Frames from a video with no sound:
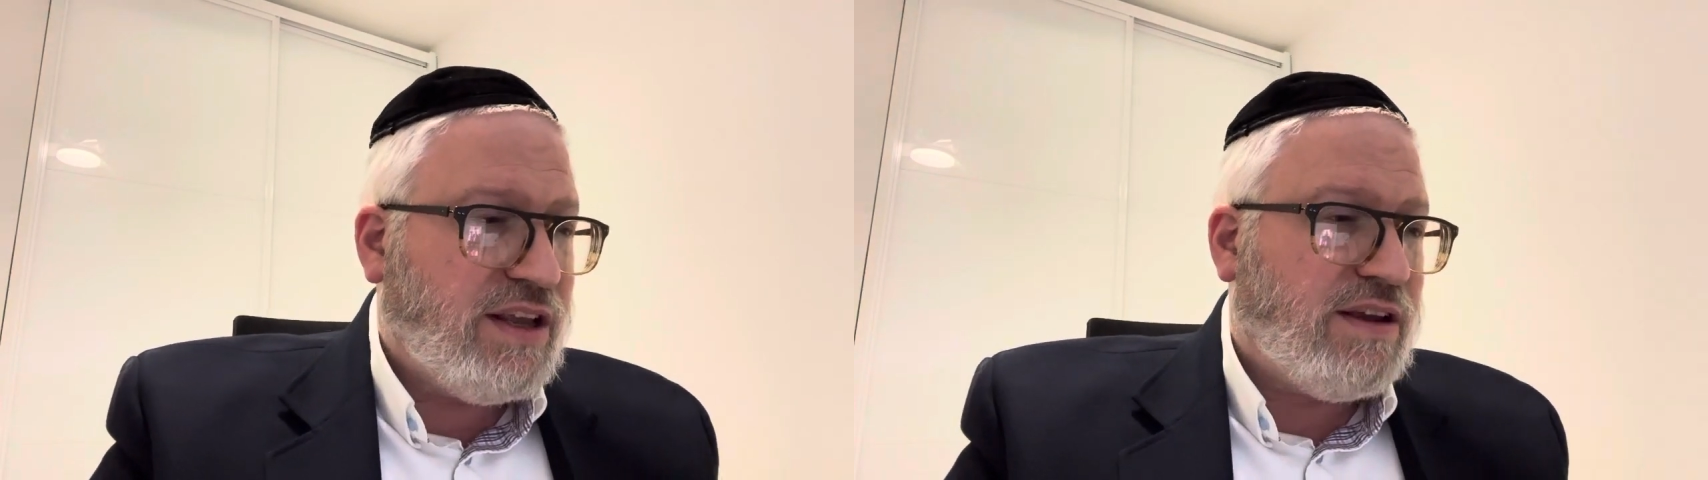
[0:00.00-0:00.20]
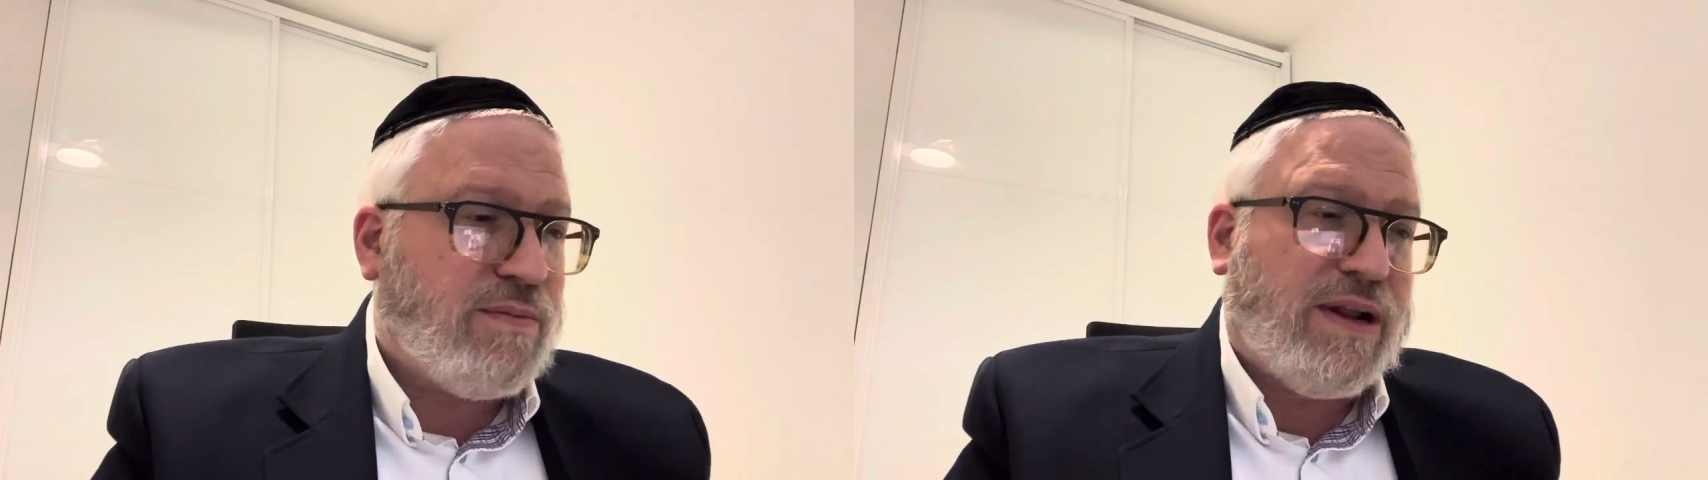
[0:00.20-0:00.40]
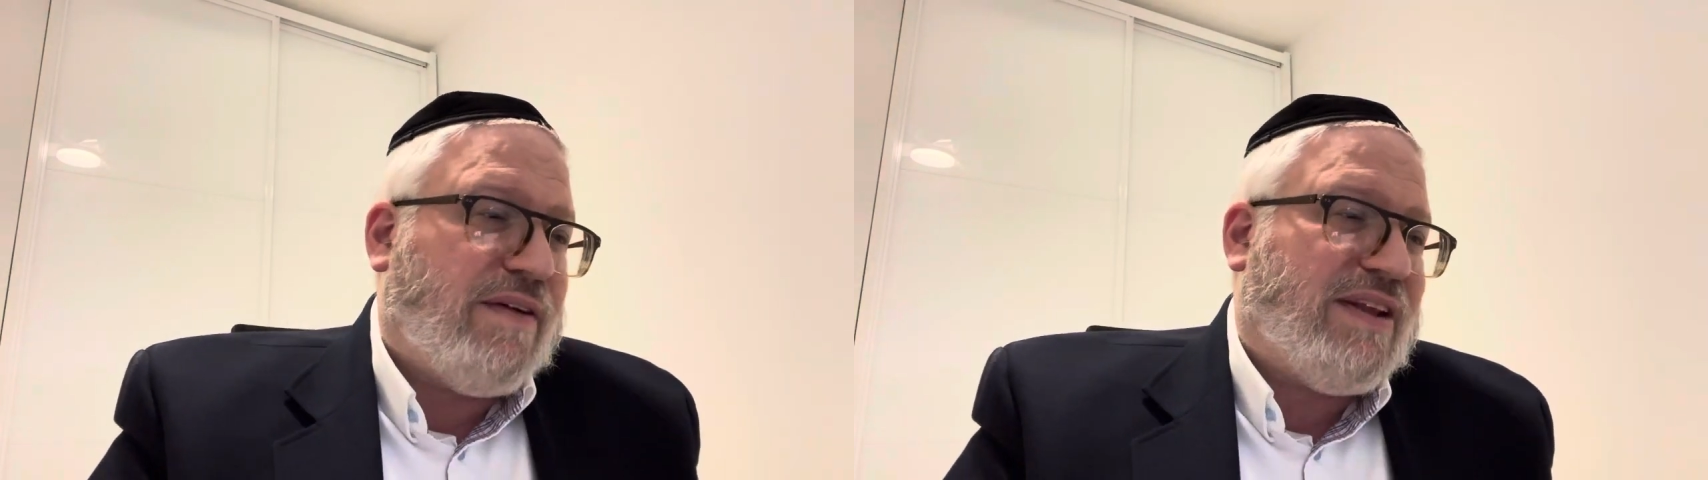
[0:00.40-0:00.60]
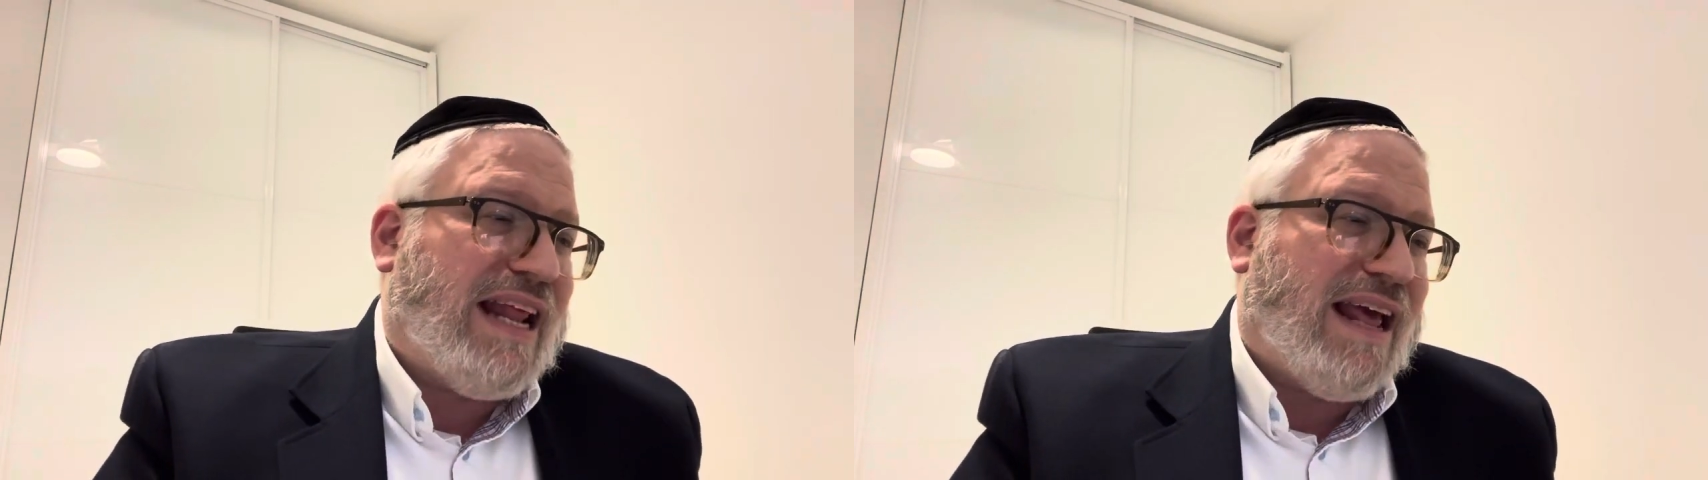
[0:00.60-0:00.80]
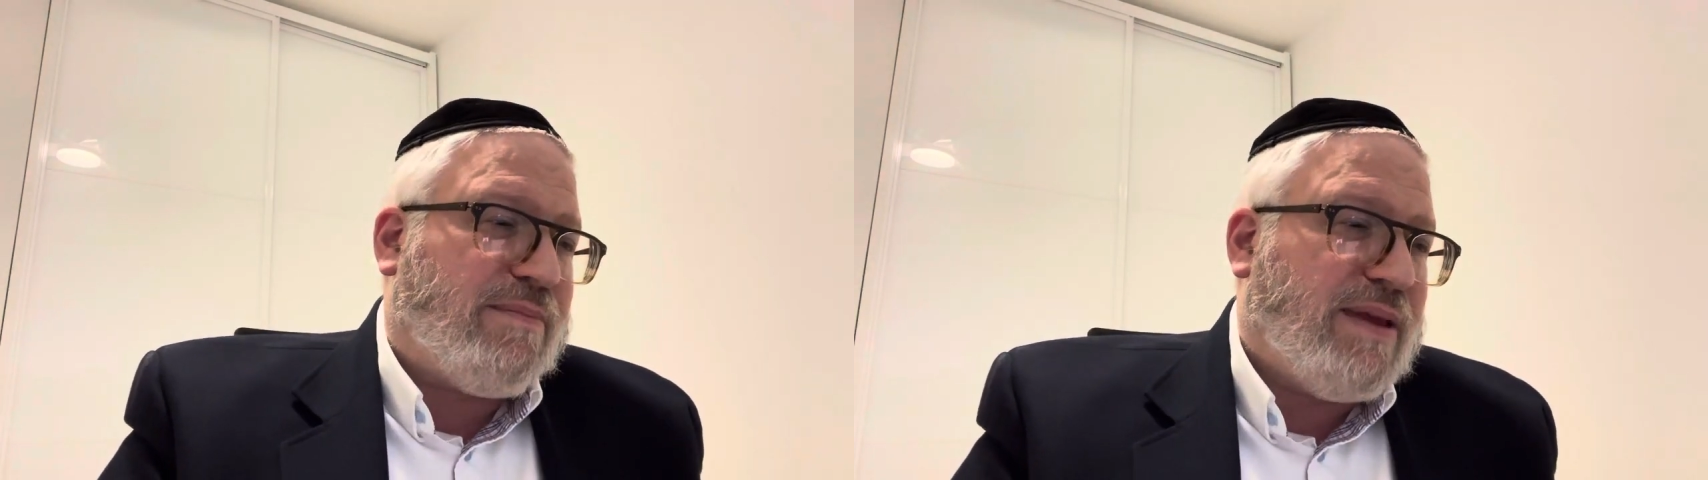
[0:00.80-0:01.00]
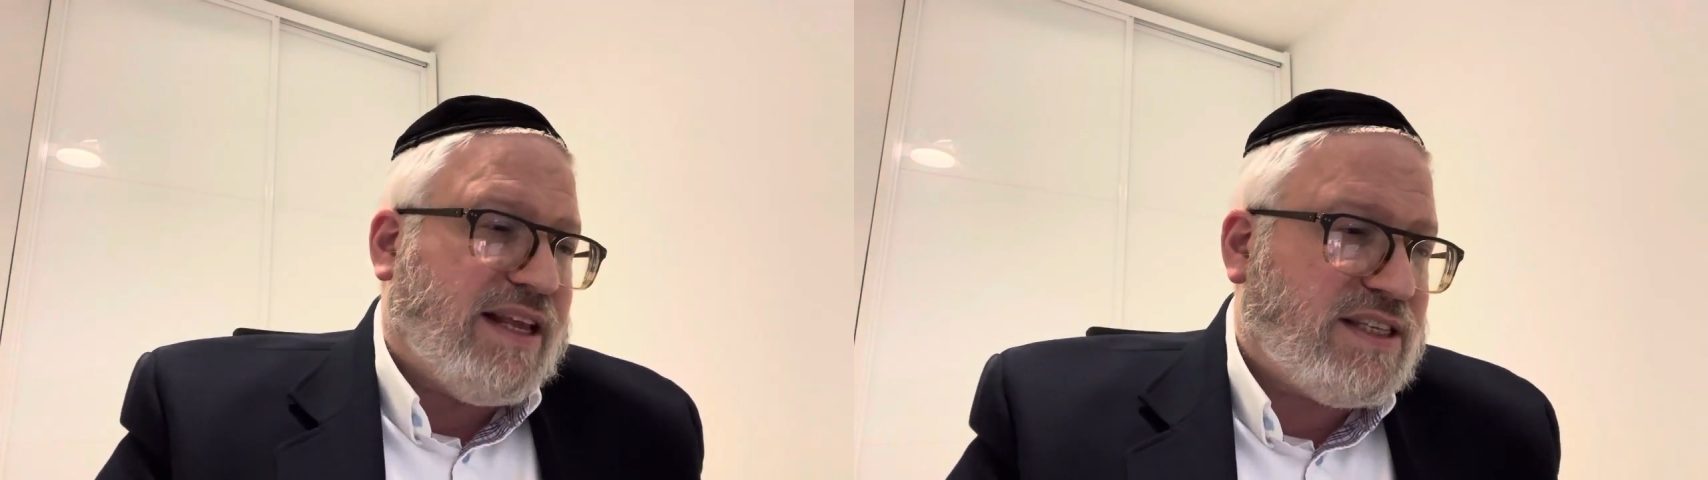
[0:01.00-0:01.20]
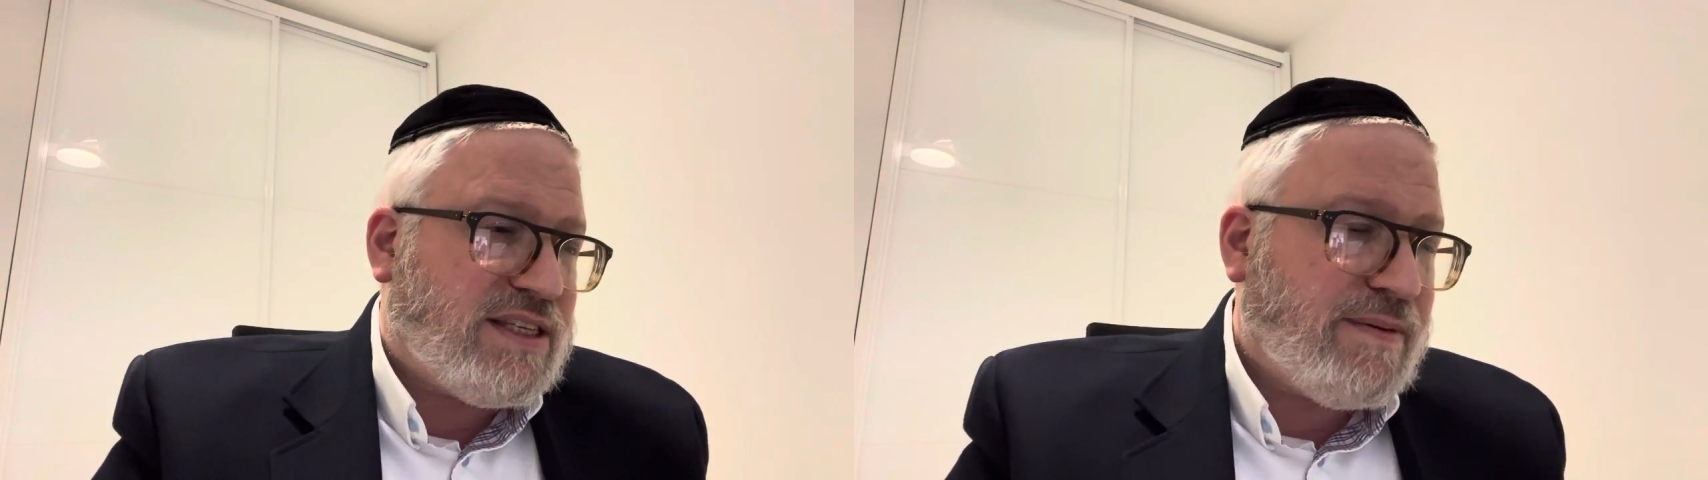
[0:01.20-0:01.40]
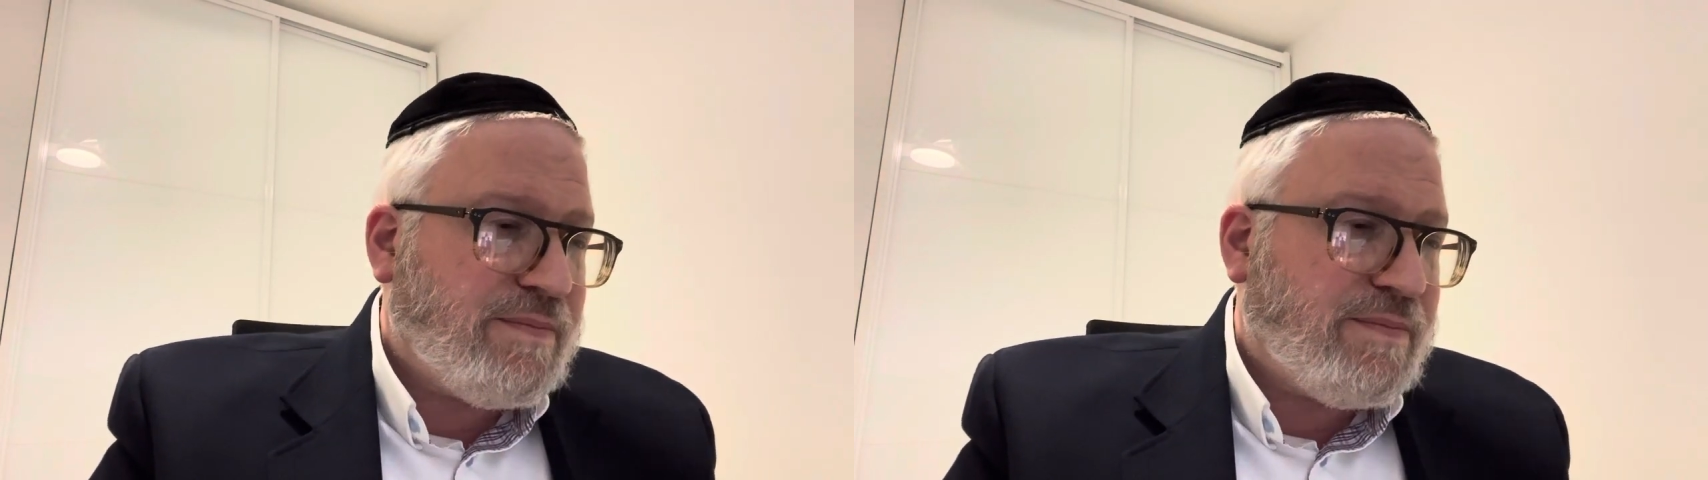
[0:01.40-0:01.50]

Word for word: whatever that means.